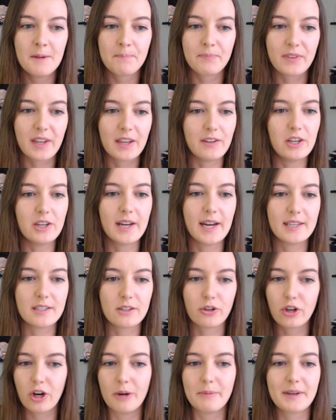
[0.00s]
given you guys
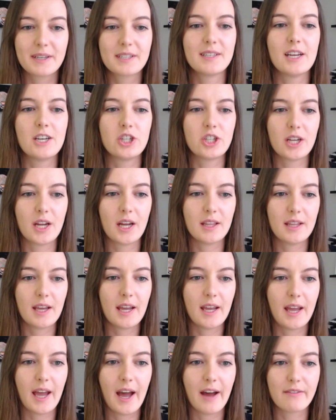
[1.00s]
a Chrome extension.
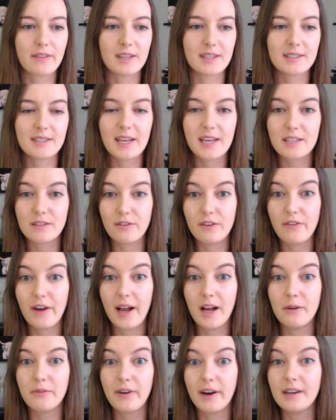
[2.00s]
They have the CSV
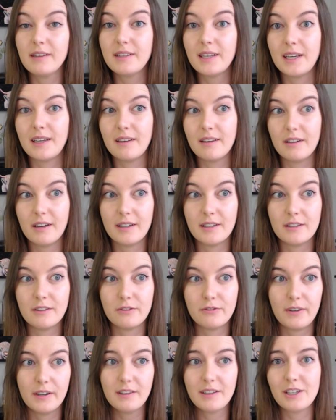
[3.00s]
file fairly
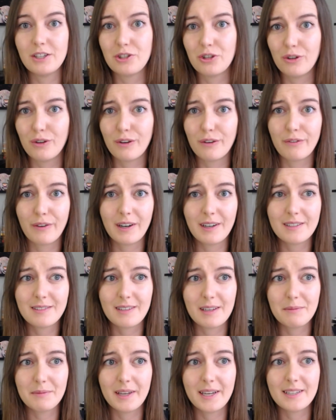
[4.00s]
uh, fairly intuitive, very
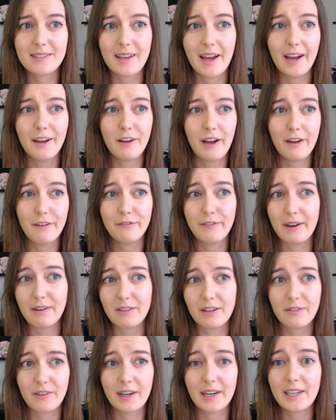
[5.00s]
seamless. I, I
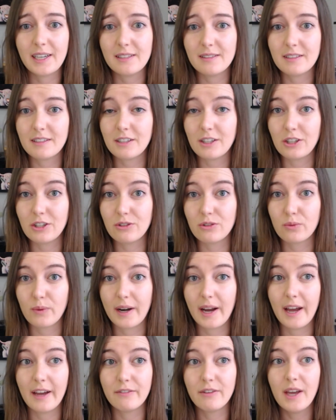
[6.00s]
found it very easy to use
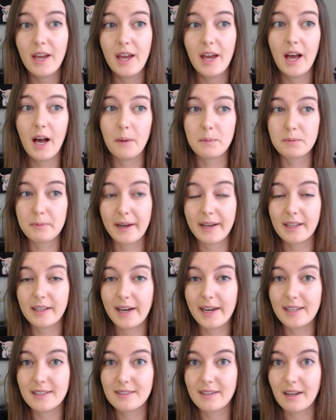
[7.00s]
when I've helped my
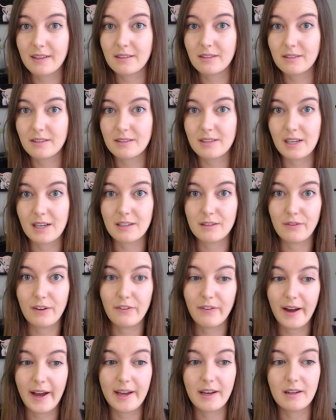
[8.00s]
clients download the
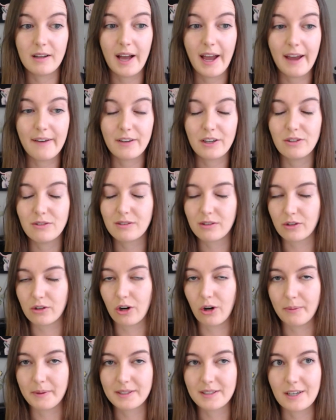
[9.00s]
CSV file. I haven't used the
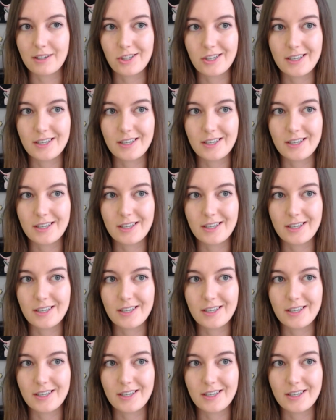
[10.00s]
Chrome extension